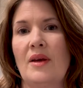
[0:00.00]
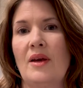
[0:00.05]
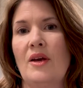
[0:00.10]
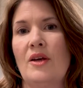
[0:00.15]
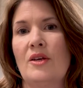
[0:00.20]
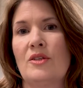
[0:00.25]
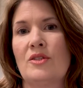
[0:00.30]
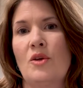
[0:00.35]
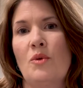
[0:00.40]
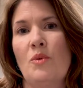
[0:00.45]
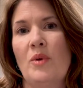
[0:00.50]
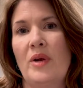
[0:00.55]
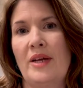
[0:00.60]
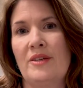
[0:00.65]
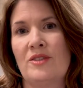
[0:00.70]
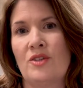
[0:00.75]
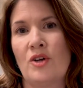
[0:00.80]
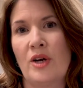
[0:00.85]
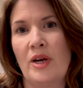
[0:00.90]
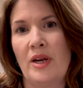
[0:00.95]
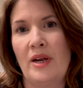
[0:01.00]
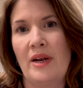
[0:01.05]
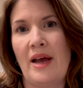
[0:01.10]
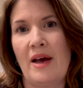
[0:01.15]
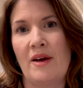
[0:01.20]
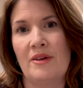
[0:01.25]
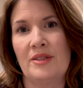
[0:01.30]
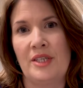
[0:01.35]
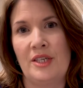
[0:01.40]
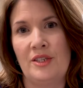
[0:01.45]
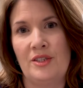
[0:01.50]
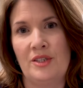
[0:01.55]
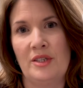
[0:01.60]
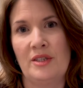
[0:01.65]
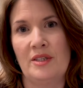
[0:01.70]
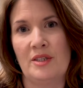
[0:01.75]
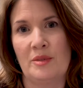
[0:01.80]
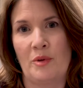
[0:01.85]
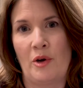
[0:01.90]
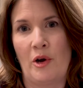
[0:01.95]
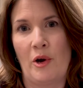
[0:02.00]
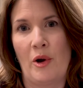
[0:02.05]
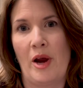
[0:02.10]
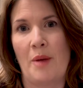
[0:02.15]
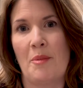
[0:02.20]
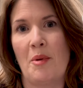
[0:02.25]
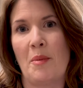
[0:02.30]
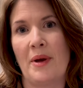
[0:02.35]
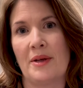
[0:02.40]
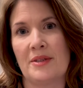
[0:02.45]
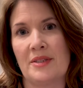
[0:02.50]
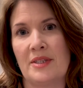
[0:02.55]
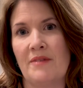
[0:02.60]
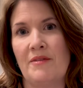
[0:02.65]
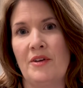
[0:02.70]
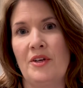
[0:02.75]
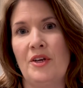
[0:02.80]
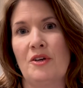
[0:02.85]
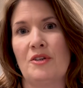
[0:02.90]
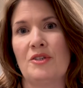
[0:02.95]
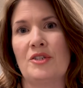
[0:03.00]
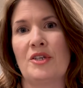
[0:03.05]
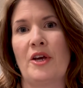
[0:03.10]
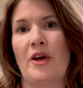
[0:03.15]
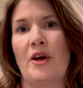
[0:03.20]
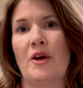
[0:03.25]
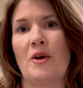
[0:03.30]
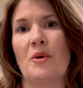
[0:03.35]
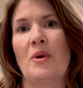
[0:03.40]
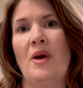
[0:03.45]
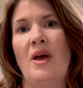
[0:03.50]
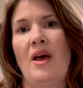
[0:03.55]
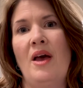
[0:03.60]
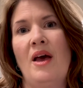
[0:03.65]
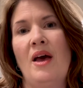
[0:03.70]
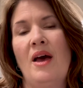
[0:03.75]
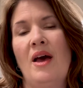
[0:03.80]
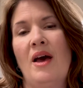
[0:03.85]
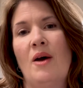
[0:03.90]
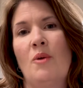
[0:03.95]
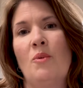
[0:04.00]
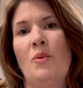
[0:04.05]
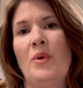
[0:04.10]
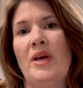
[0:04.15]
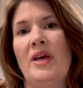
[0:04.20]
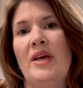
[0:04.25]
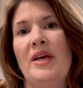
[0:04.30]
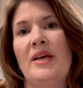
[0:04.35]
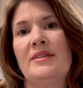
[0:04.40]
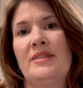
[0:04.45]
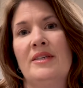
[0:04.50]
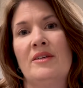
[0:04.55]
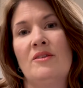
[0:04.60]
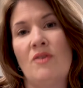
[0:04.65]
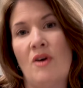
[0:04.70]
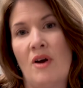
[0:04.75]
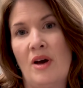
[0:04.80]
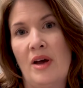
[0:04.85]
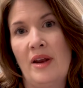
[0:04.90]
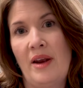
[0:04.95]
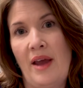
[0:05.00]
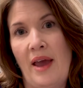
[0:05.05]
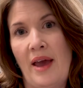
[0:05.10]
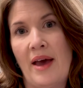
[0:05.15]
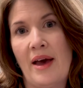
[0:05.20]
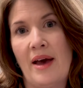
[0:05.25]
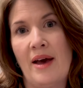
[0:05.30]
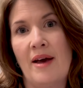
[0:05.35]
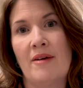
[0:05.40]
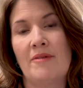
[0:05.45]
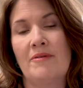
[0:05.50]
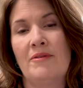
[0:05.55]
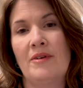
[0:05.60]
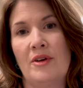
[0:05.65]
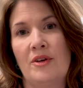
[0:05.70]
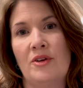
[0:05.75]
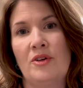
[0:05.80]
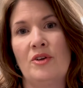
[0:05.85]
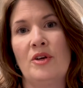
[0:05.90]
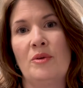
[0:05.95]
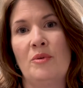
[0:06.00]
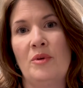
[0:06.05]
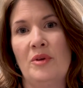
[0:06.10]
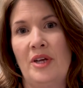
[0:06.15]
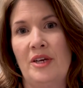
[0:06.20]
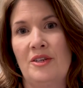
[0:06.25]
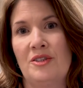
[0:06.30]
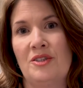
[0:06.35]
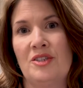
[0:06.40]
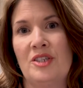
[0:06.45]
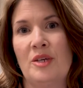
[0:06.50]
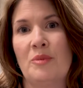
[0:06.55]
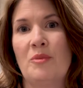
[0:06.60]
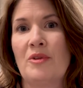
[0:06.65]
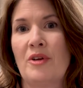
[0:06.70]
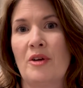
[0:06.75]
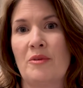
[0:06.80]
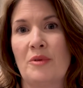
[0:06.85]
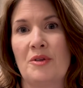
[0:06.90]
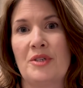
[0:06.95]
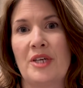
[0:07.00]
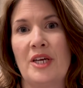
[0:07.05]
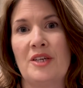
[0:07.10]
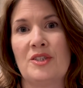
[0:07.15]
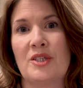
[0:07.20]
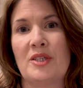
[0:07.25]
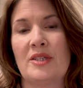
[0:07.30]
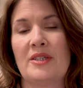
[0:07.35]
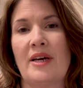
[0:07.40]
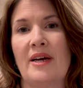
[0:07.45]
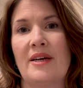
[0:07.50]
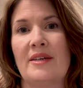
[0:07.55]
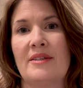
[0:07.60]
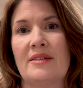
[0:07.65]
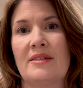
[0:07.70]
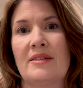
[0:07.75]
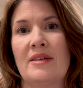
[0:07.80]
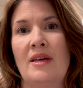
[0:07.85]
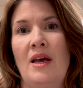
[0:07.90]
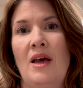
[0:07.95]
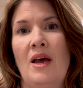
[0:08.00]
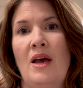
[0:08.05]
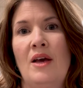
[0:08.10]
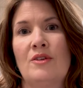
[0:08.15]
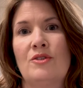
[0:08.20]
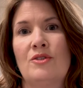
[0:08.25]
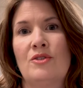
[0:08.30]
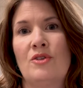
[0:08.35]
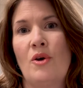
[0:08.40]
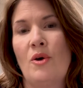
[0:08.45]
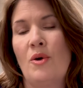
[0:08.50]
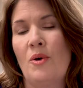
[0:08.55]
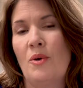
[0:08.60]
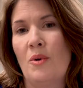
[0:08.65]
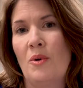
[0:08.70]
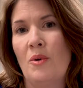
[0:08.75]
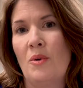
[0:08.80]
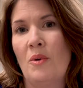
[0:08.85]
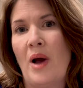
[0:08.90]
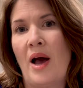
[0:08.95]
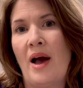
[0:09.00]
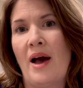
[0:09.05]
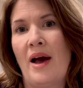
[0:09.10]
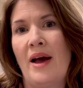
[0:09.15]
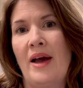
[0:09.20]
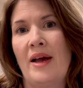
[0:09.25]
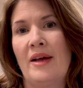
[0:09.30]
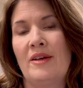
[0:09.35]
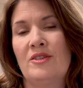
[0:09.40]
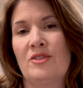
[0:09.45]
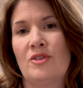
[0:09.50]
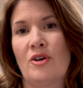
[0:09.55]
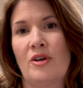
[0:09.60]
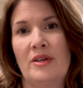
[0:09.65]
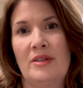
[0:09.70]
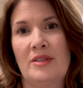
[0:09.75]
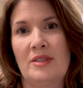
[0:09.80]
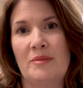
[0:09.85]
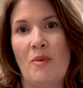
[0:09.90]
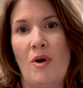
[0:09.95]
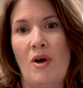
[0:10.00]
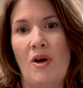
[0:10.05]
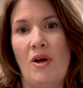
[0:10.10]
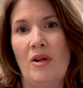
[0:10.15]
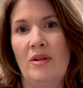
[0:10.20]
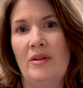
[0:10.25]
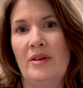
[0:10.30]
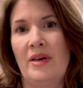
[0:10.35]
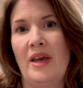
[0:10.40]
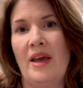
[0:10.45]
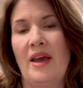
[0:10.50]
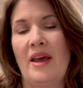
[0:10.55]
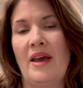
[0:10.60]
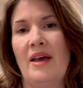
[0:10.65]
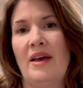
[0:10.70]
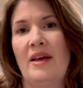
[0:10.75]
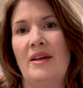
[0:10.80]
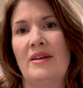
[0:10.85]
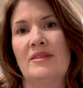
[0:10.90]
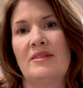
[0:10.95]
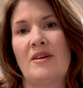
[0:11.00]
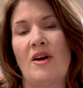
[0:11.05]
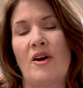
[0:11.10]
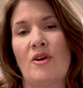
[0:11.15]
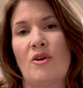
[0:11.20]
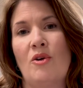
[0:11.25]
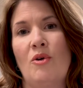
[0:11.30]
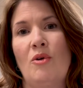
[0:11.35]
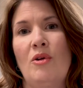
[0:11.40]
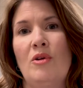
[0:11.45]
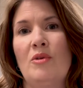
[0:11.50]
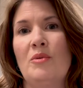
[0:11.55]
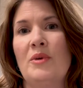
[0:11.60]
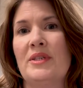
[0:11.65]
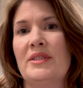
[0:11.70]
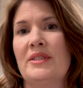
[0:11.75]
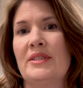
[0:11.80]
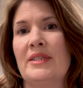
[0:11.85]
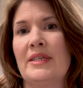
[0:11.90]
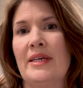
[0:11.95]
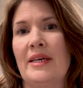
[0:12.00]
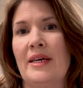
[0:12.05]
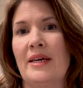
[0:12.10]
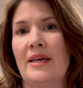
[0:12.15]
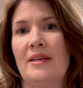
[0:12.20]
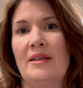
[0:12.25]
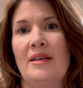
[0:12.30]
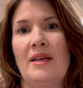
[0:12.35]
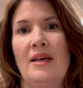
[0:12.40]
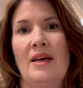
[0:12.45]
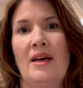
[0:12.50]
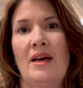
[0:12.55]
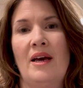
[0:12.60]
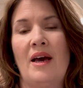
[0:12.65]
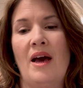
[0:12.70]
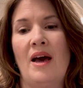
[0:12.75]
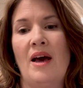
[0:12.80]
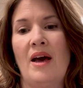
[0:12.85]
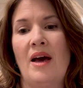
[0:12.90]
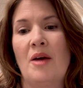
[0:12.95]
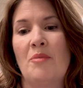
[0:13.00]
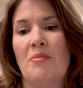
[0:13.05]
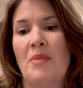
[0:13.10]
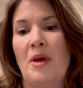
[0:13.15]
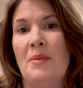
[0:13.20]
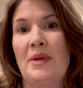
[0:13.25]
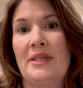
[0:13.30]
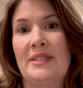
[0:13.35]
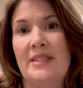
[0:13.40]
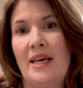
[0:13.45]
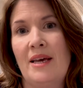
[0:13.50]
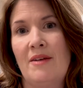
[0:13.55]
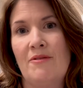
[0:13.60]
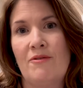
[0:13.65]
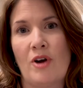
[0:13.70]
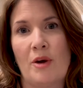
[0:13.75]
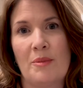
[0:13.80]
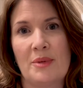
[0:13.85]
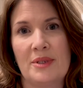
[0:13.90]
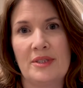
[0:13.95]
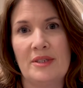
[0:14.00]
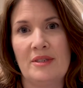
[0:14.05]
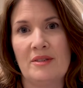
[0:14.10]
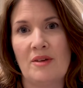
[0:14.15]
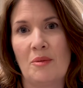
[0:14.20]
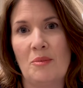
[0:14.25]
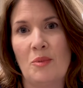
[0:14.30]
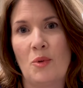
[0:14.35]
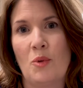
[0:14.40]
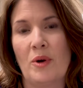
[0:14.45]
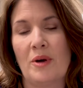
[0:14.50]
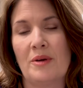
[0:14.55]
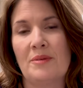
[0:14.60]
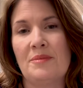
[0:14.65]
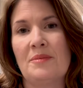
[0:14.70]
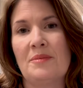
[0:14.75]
So when I started out teaching this program about 7 years ago, we did not have a good relationship with our rotation sites. So I started small, and our goal was to get maybe 10 pharmacies on board.